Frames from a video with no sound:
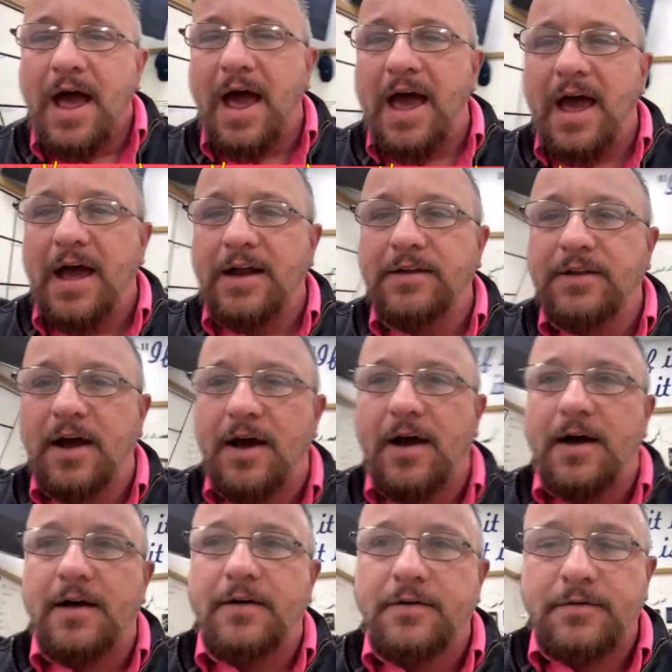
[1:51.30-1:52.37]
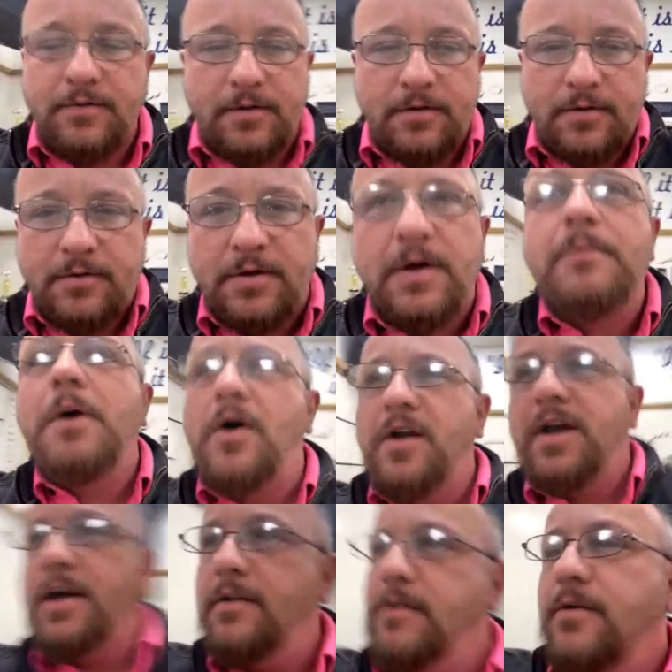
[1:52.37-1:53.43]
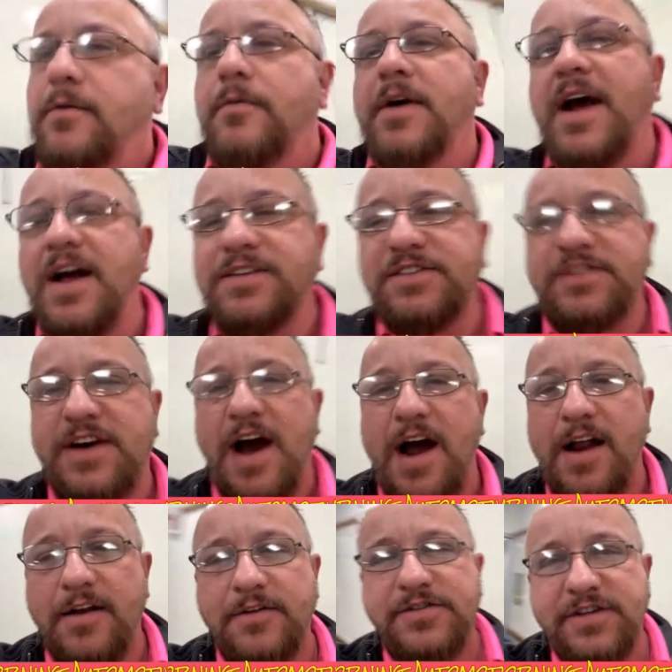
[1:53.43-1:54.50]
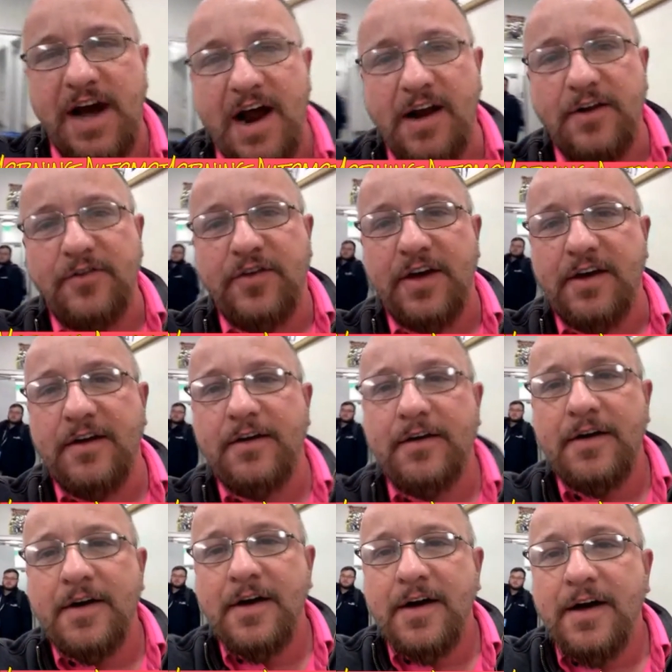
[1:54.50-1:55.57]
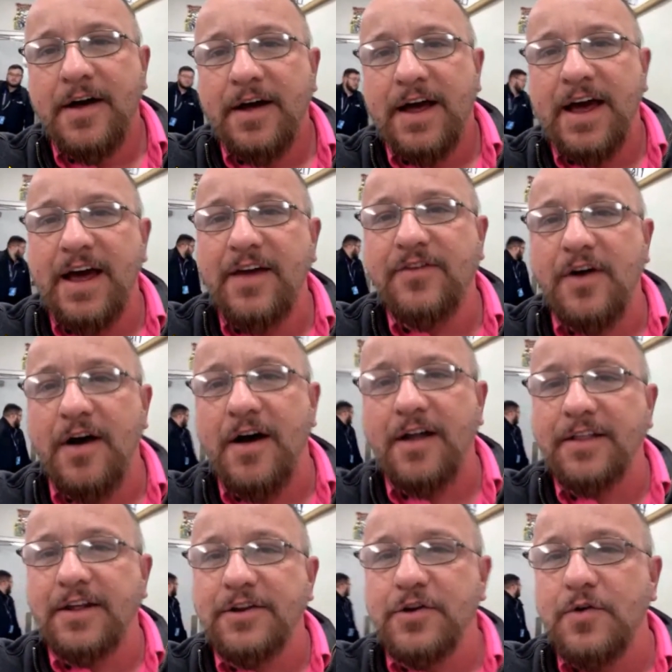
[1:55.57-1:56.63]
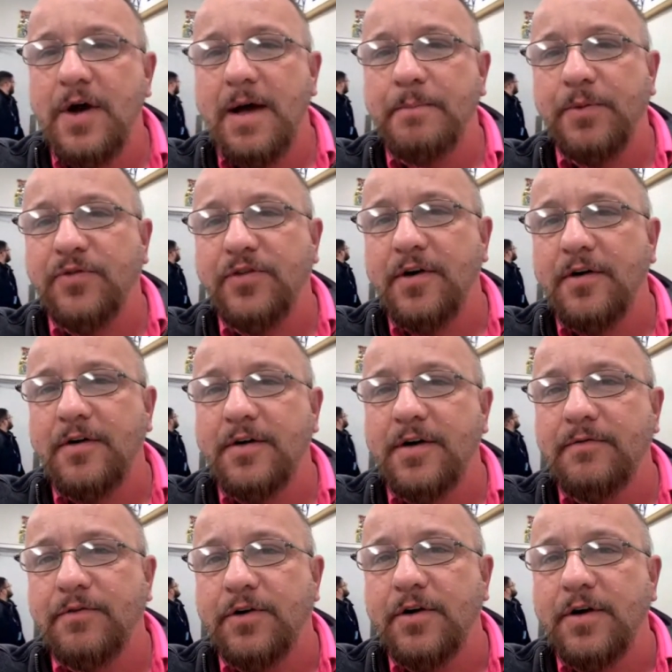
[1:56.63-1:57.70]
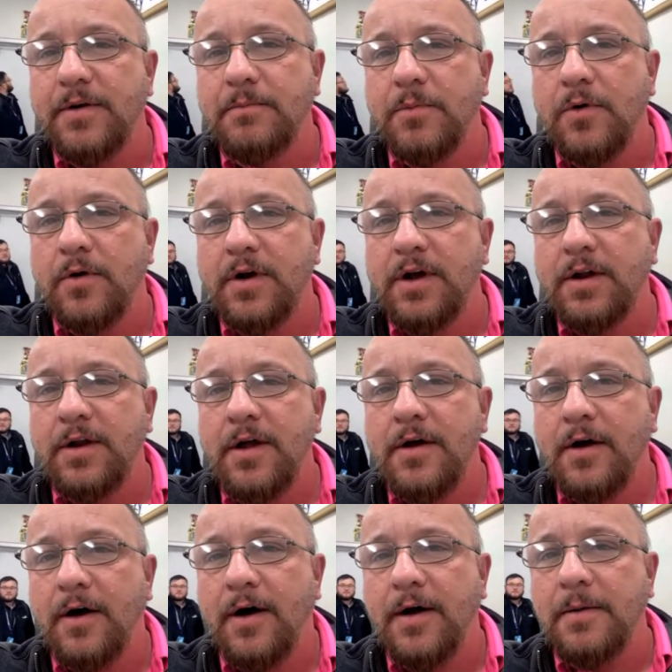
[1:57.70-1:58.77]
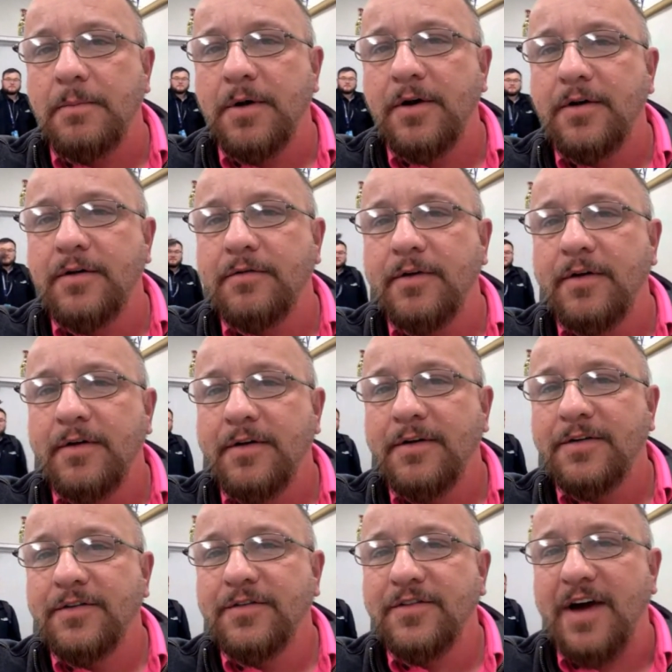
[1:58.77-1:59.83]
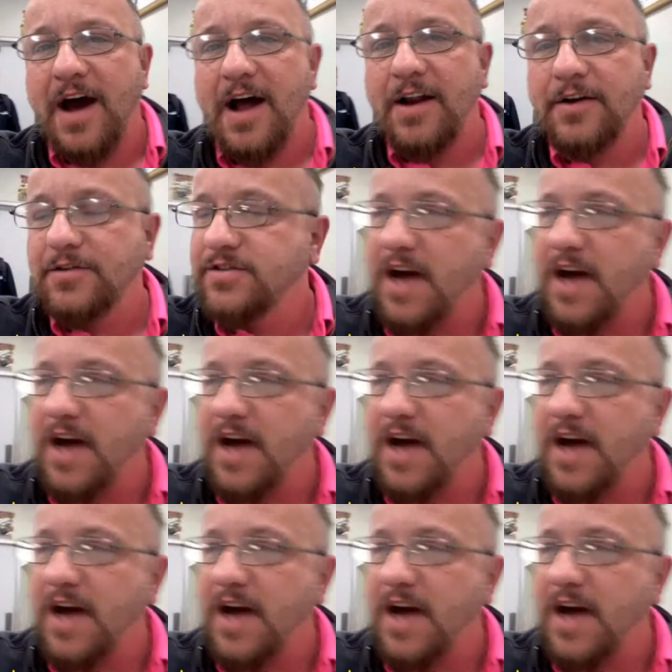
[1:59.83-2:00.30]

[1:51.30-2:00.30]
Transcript: And uh, come on in. We got Skylar. Skylar's here. He's on the new episode of Good Morning Automotive. Skyler.